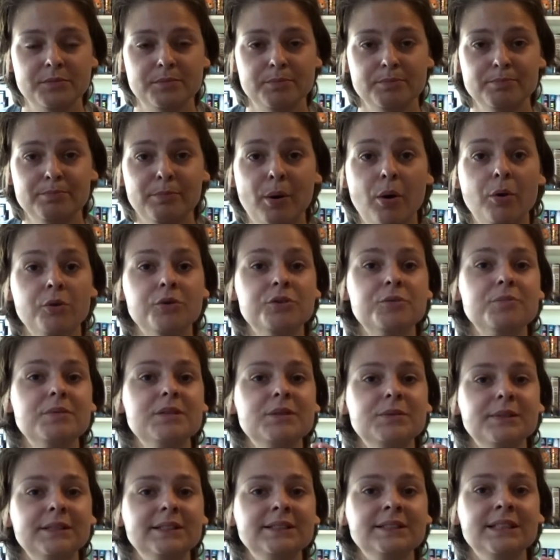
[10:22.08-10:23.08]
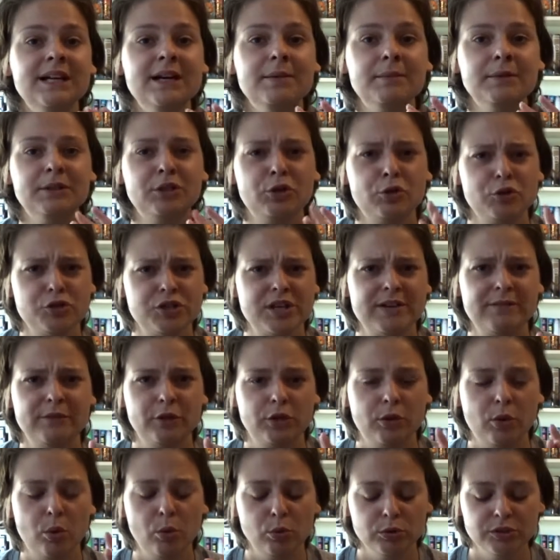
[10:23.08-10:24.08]
bond between them, and they also have an
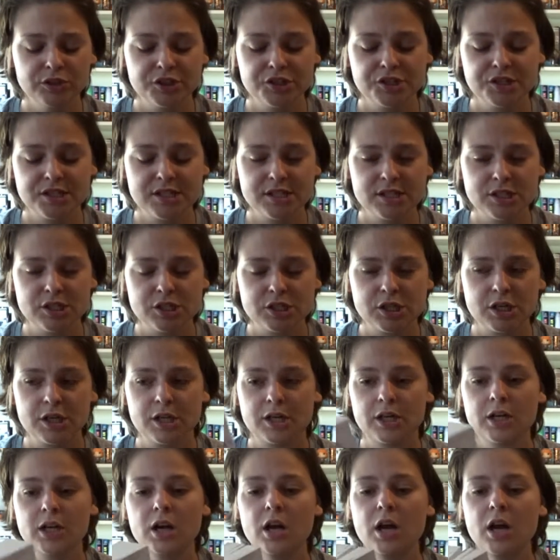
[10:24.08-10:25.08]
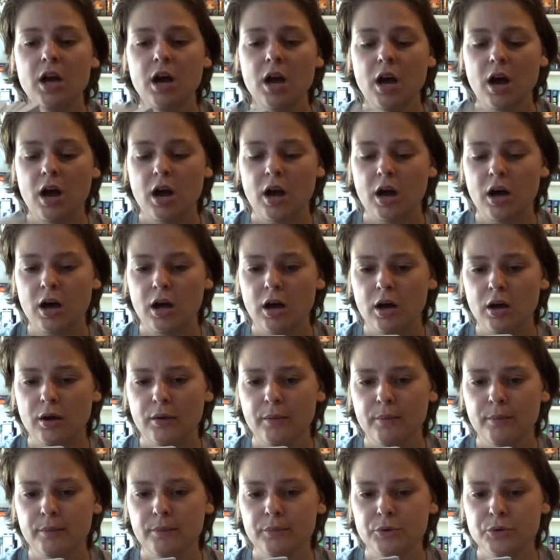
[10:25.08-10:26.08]
older sister
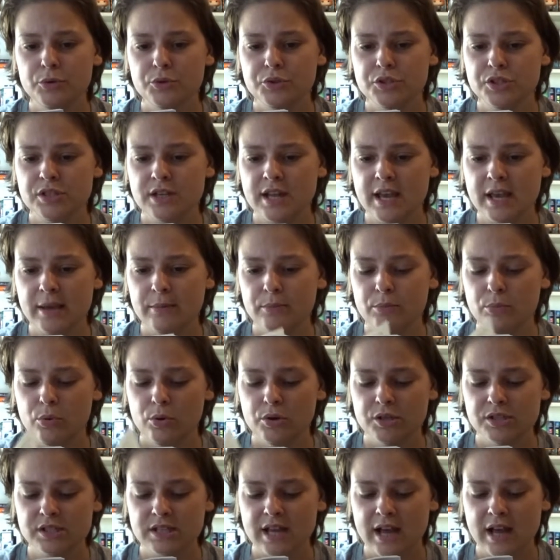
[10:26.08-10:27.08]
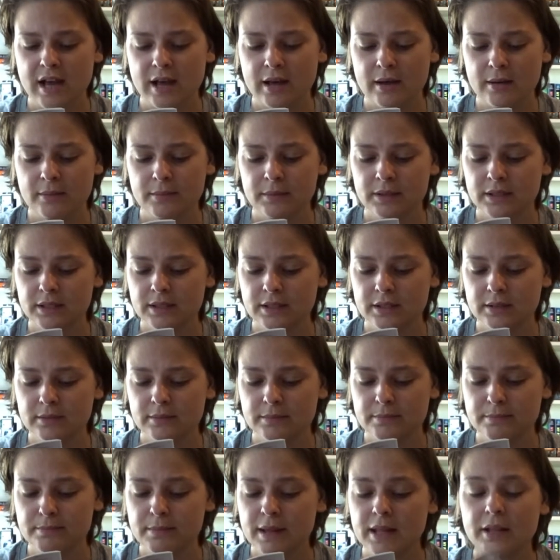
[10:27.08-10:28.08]
whose name was
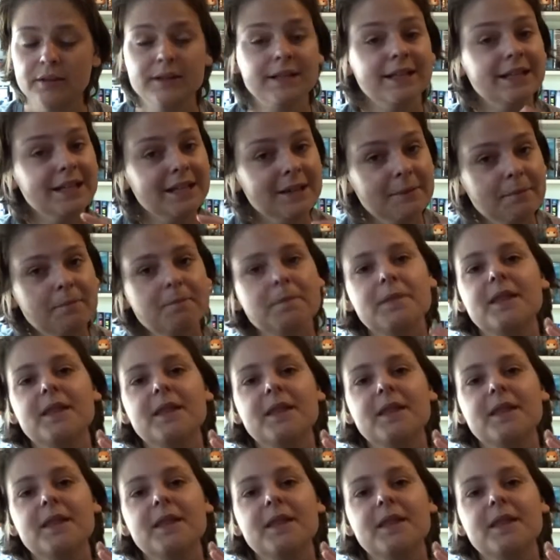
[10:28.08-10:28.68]
Melody.